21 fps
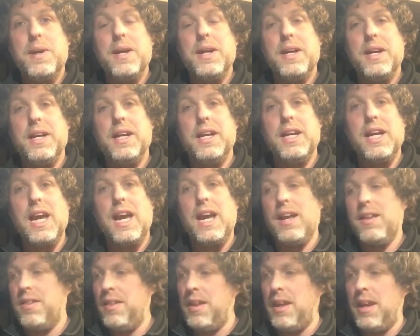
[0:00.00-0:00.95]
yeah,
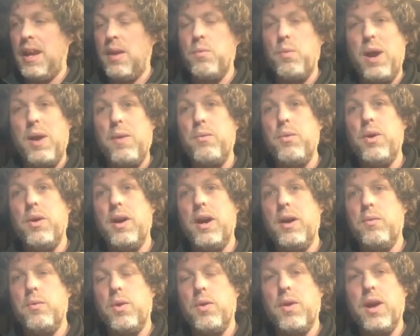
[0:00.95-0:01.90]
it
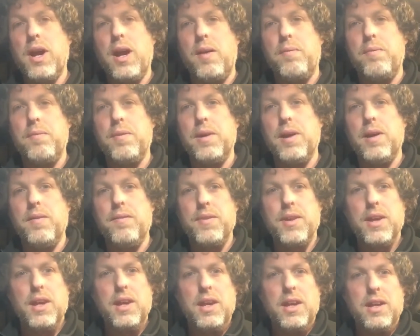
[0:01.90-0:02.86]
will come. But
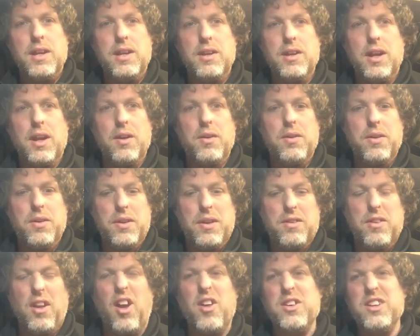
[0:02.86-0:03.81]
you know,
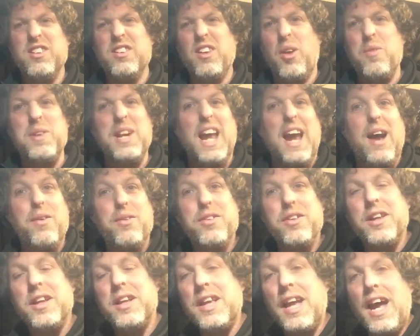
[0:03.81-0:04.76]
there's only so many hours
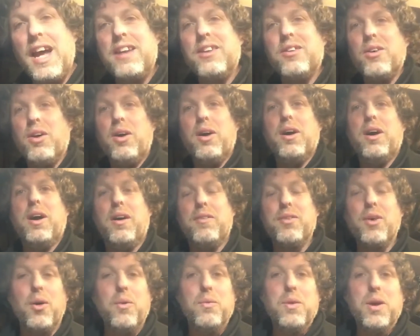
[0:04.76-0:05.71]
in the day, and I've
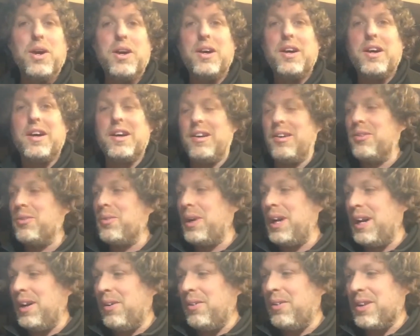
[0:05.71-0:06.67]
got to work as
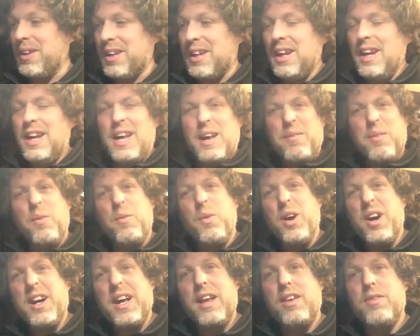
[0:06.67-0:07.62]
well, and my
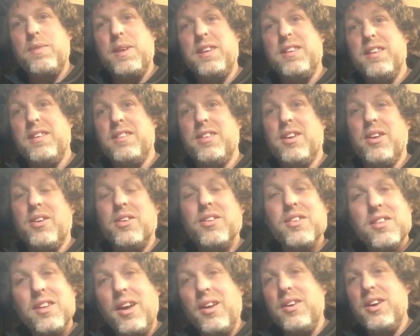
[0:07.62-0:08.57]
work gets busy soon.
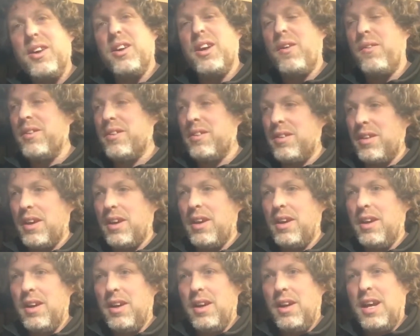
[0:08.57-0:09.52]
So you know, it's
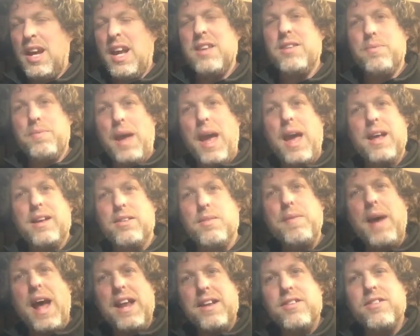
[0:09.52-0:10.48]
a
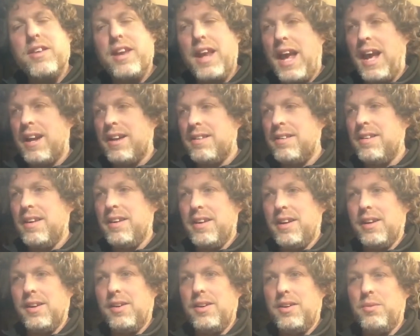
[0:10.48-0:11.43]
balancing act. You
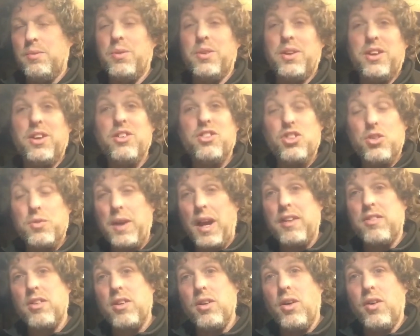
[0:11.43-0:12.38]
know, YouTube
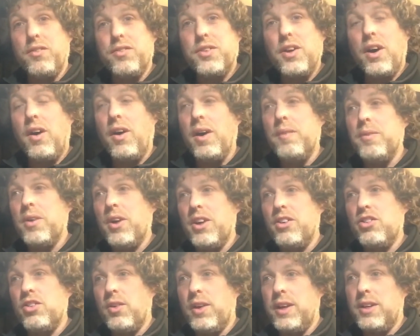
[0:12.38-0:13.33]
takes a lot of time, and I
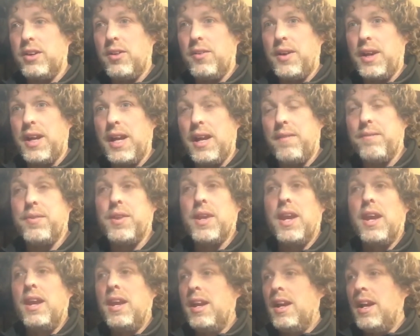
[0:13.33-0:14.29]
enjoy doing it.
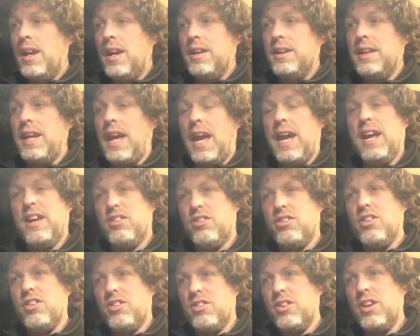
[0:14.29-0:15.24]
And yeah, it's
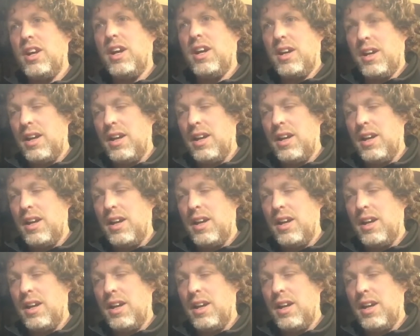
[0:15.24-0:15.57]
just a